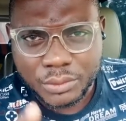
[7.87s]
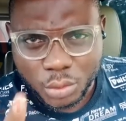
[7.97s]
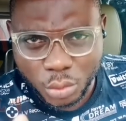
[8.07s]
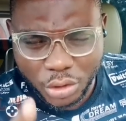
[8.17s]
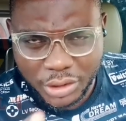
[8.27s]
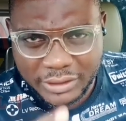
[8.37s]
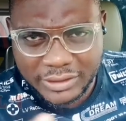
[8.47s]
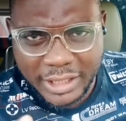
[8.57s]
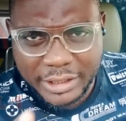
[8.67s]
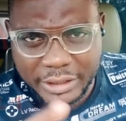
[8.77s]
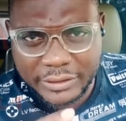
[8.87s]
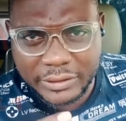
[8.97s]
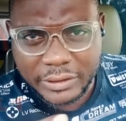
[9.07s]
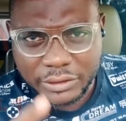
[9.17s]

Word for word: You will understand this